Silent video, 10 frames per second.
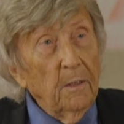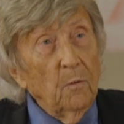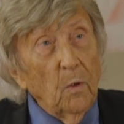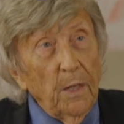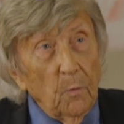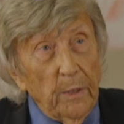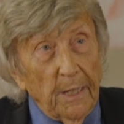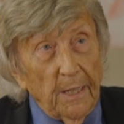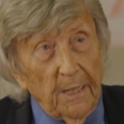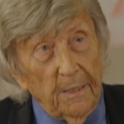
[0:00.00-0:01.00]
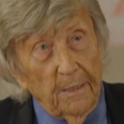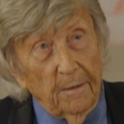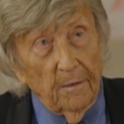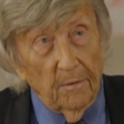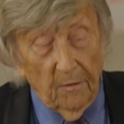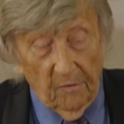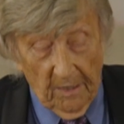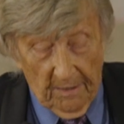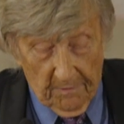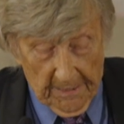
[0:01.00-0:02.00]
where we are heading this
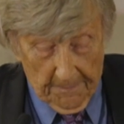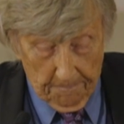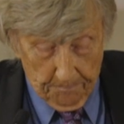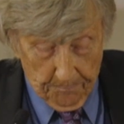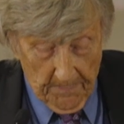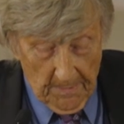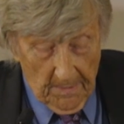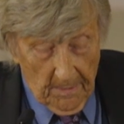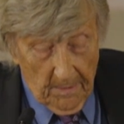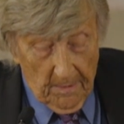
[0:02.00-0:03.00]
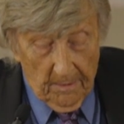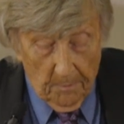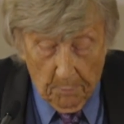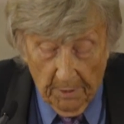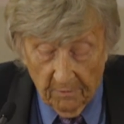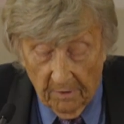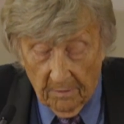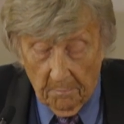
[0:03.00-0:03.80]
evening. The present